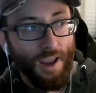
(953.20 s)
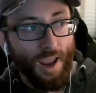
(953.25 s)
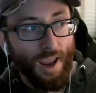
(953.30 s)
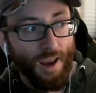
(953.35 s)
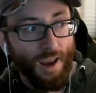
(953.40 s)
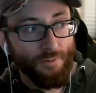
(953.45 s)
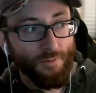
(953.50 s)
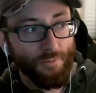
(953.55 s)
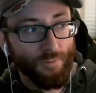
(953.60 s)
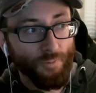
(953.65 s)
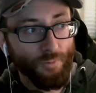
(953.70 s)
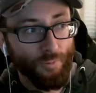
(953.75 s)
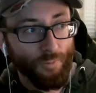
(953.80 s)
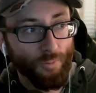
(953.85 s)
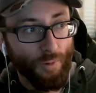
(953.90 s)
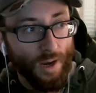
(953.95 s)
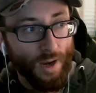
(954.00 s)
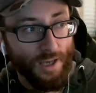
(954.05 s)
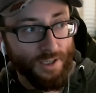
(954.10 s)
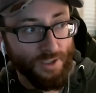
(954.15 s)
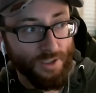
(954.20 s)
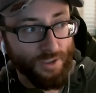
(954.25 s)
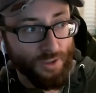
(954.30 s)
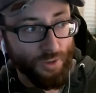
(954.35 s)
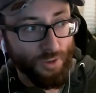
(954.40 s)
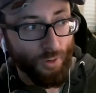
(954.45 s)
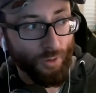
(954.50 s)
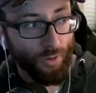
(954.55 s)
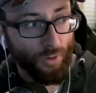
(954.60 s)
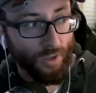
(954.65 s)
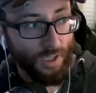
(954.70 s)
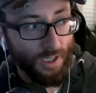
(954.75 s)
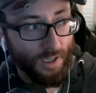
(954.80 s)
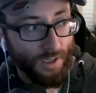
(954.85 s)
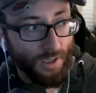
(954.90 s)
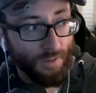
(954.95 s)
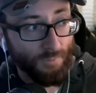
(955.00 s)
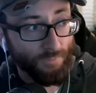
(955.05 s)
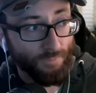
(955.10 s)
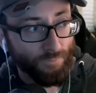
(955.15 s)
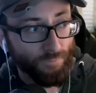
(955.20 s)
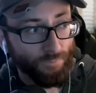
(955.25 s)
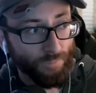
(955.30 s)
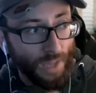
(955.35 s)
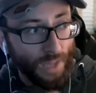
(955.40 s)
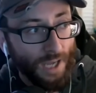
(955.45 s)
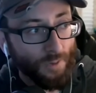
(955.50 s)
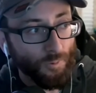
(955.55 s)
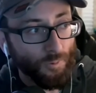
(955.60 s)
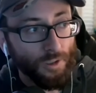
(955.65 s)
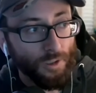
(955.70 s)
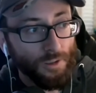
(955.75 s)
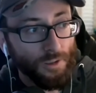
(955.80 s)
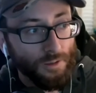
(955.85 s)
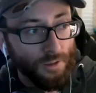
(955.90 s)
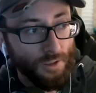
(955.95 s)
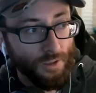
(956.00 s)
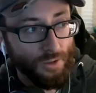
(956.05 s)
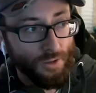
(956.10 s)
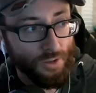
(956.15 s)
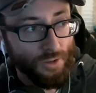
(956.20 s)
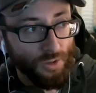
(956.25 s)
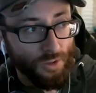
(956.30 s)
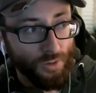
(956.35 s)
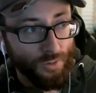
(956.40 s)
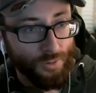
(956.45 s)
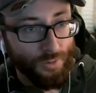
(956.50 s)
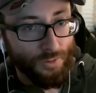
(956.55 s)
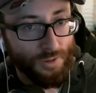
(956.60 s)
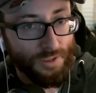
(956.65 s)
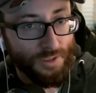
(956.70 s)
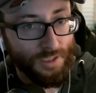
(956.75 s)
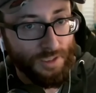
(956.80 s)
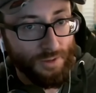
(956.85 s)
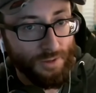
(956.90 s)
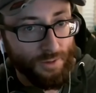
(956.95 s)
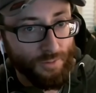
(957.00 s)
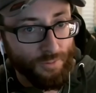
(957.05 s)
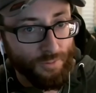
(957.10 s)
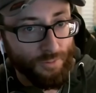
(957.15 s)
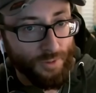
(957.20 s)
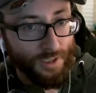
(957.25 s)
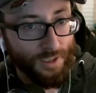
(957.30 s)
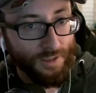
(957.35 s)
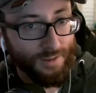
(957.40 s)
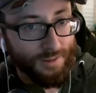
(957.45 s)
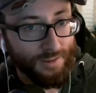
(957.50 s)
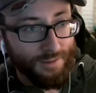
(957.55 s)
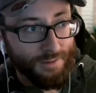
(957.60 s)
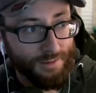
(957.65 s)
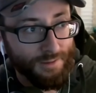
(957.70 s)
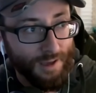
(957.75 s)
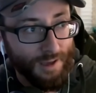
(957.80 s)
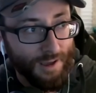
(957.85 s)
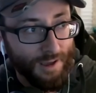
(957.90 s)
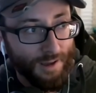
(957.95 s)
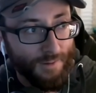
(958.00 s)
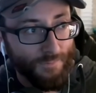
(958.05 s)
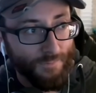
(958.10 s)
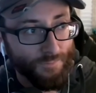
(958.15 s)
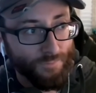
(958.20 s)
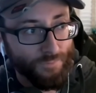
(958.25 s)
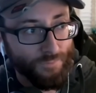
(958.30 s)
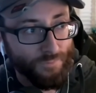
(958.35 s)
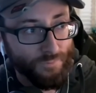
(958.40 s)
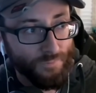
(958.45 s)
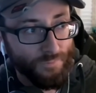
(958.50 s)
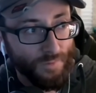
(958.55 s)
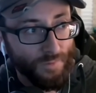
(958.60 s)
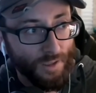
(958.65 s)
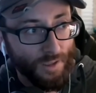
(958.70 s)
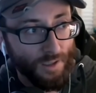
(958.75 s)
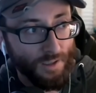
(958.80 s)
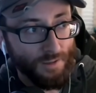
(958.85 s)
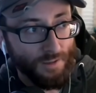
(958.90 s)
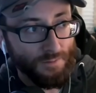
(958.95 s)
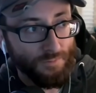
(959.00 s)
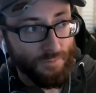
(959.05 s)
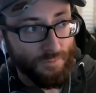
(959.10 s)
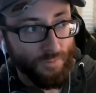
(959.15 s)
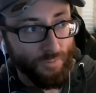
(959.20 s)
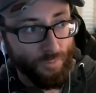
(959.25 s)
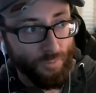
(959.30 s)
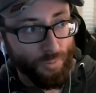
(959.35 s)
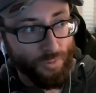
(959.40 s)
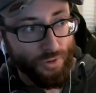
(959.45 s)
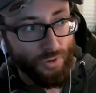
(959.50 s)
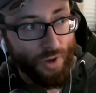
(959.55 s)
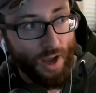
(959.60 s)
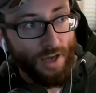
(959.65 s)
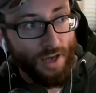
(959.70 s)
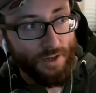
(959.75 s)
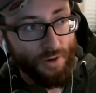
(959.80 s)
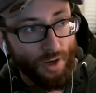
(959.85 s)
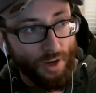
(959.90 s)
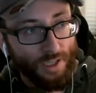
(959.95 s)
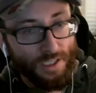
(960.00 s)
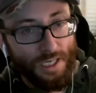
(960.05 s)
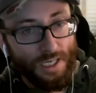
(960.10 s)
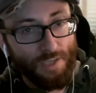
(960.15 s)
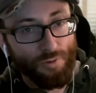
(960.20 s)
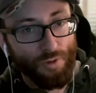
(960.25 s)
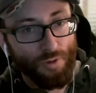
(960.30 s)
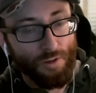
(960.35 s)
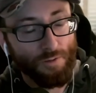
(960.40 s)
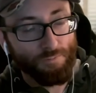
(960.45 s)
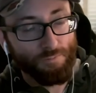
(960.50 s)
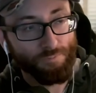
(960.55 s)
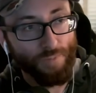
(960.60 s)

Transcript: and when you're in Blackwood, you deal with not Daedric